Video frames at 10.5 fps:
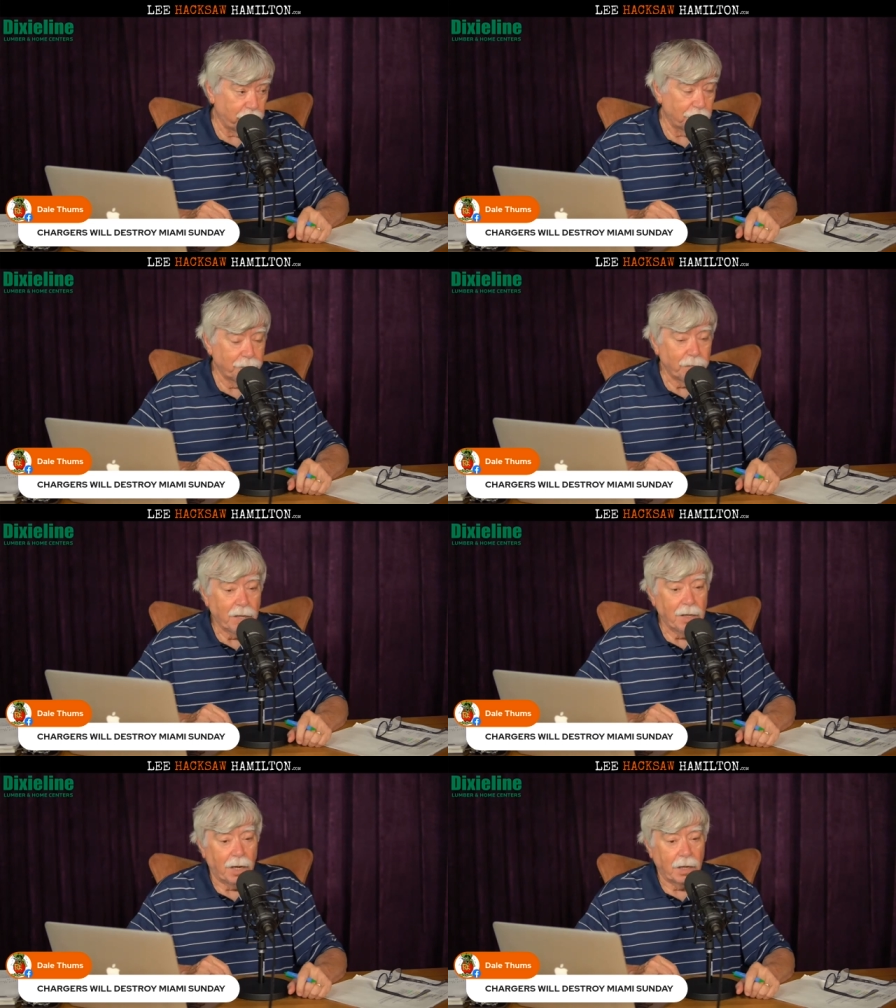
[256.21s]
I,
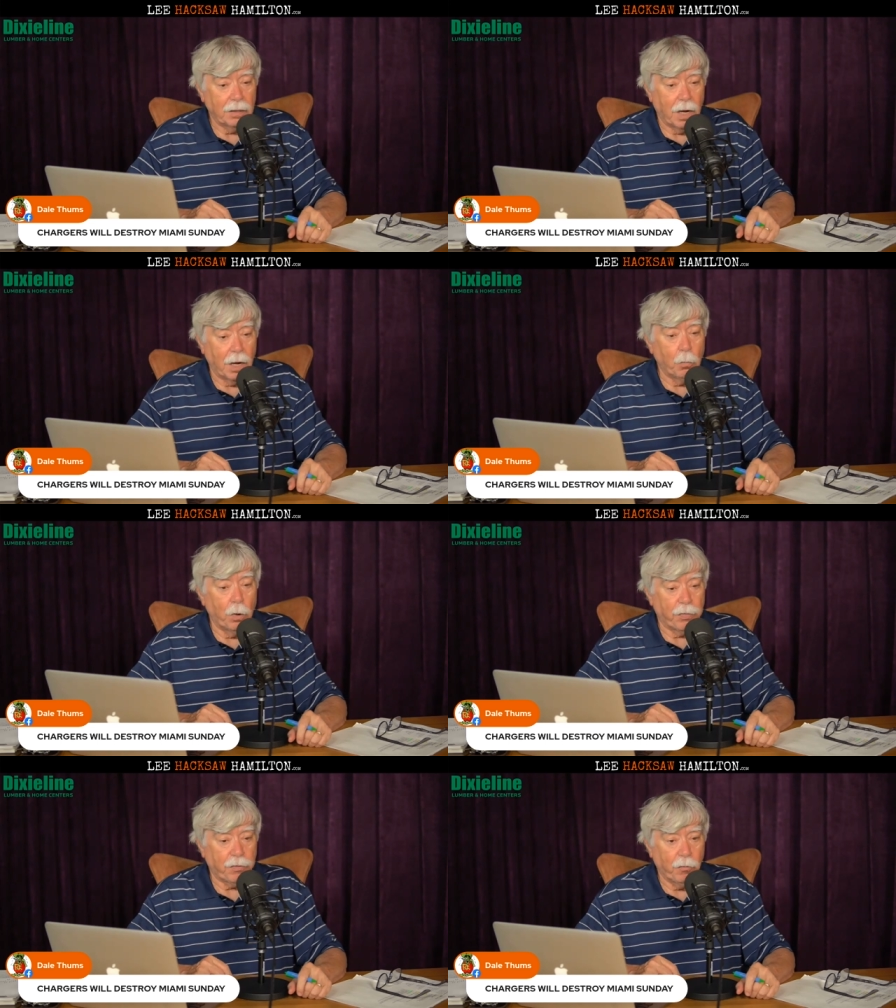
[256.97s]
I, I
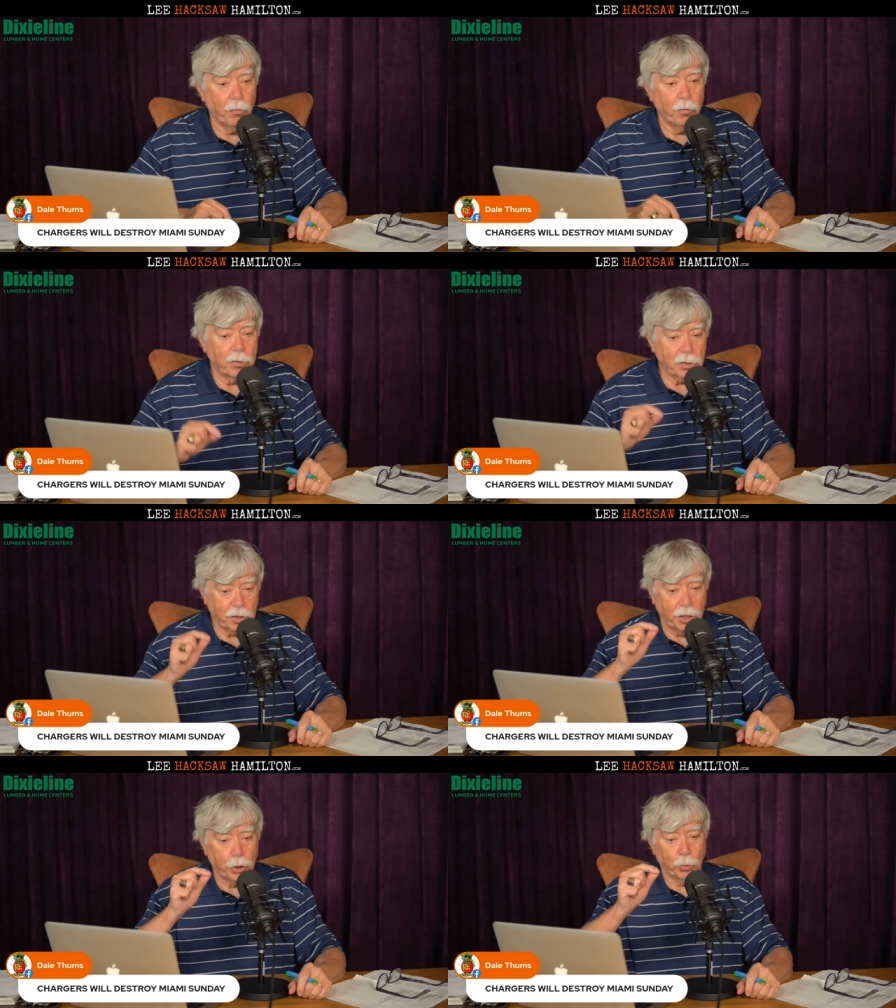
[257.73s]
went through the
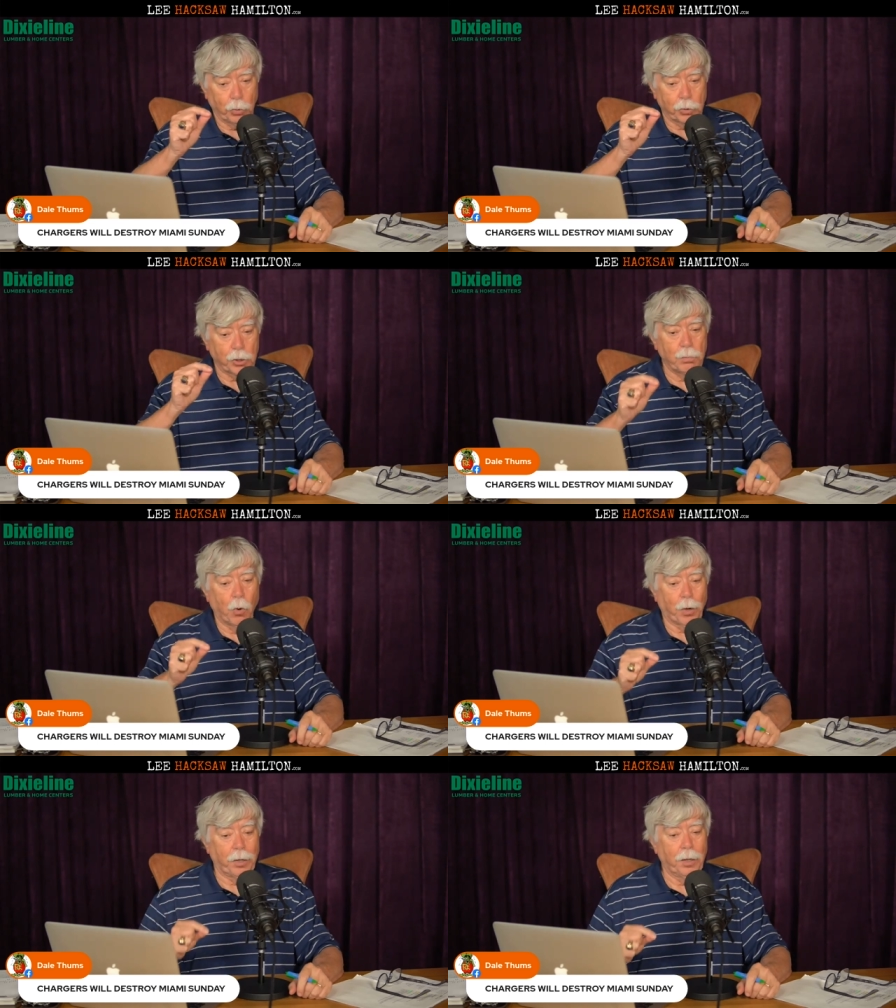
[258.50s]
schedule this
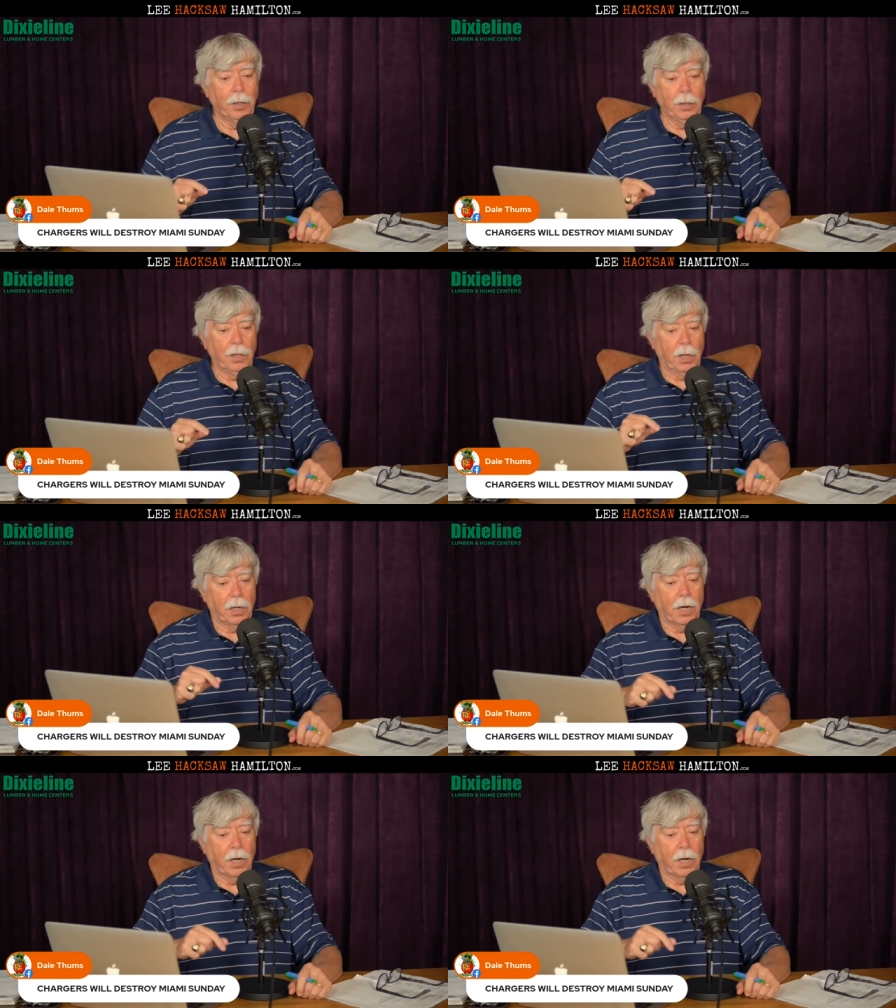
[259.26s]
morning. And I,